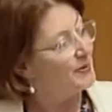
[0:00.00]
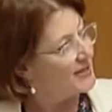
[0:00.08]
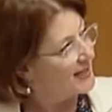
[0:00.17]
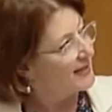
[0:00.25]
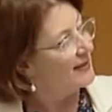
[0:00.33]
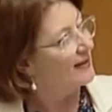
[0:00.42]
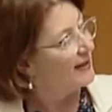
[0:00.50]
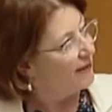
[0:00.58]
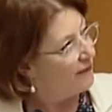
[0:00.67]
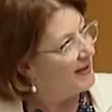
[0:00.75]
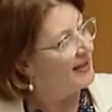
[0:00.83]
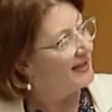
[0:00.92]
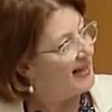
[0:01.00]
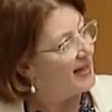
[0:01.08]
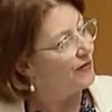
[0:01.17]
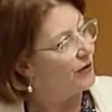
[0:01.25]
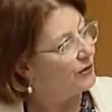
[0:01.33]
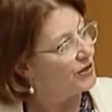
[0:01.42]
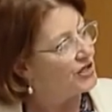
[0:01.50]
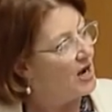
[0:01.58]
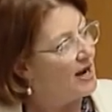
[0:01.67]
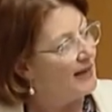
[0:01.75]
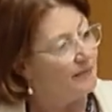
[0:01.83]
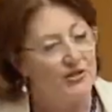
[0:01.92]
particularly fairly at those
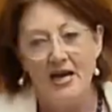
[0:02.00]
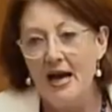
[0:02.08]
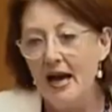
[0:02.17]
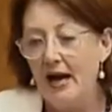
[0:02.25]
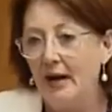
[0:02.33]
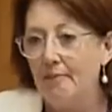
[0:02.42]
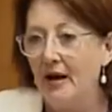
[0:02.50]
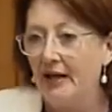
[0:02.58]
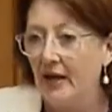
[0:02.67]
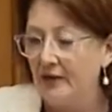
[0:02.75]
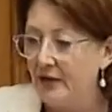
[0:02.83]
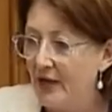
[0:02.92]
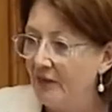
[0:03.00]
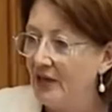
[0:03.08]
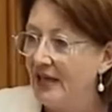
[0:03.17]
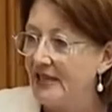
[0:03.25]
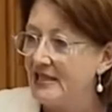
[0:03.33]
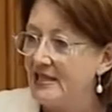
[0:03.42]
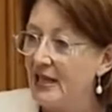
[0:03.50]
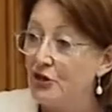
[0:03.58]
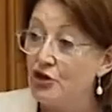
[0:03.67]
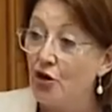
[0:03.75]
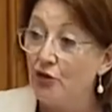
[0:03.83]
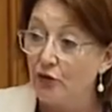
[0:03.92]
times, but nonetheless, they
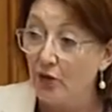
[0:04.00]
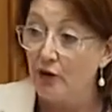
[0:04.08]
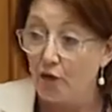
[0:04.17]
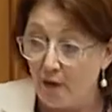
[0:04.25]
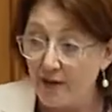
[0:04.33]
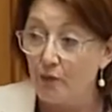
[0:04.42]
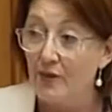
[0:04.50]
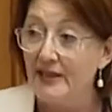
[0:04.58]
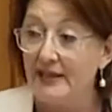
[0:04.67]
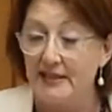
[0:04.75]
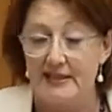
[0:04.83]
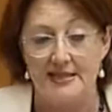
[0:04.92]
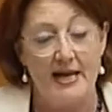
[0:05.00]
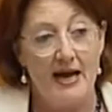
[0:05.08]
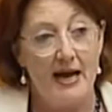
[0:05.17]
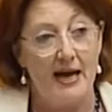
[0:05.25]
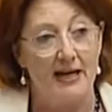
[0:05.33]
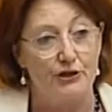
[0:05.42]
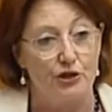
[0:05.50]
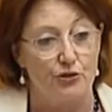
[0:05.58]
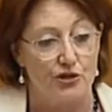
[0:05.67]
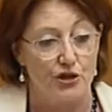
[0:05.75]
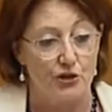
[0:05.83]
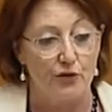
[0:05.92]
showed great willingness uh, to
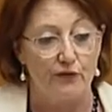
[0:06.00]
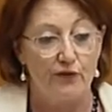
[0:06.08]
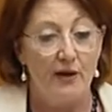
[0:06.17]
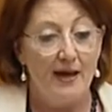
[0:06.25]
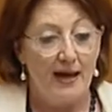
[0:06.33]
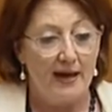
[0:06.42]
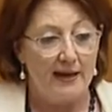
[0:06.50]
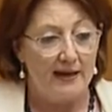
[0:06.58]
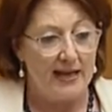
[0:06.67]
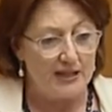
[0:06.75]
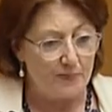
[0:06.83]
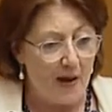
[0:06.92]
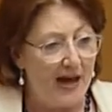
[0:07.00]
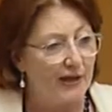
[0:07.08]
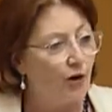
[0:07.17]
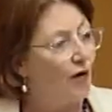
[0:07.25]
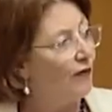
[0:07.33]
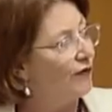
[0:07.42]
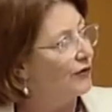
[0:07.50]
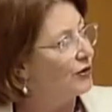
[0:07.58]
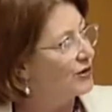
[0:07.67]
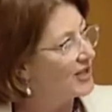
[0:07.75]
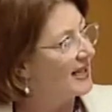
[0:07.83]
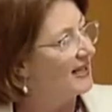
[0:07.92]
serve uh, as part of New
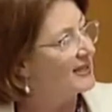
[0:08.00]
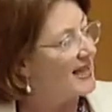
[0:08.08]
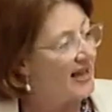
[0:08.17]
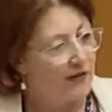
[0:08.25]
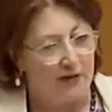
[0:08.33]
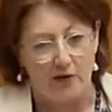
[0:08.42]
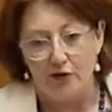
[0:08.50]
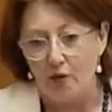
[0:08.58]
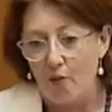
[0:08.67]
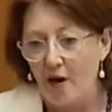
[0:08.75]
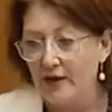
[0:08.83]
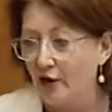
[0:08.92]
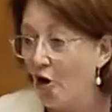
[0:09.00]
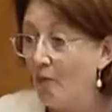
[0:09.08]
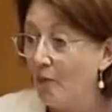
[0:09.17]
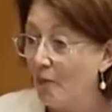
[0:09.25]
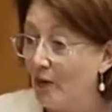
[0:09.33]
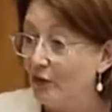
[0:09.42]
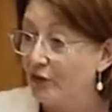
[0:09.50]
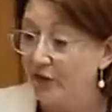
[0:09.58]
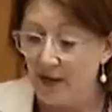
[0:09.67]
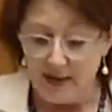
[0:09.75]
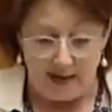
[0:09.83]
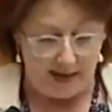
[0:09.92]
Zealand and the, the wider Commonwealth
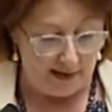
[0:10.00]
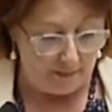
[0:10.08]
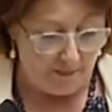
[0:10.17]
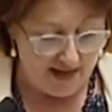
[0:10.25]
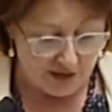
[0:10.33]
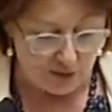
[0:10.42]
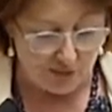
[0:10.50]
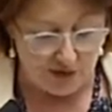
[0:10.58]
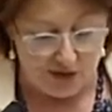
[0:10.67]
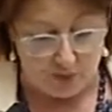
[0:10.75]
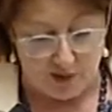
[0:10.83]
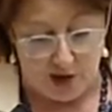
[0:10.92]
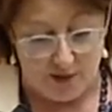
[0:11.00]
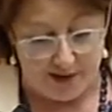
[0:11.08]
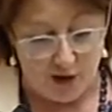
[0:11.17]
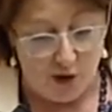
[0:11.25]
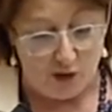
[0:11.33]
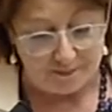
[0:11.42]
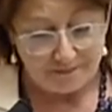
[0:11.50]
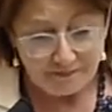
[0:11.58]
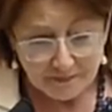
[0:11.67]
uh, battles that were going on.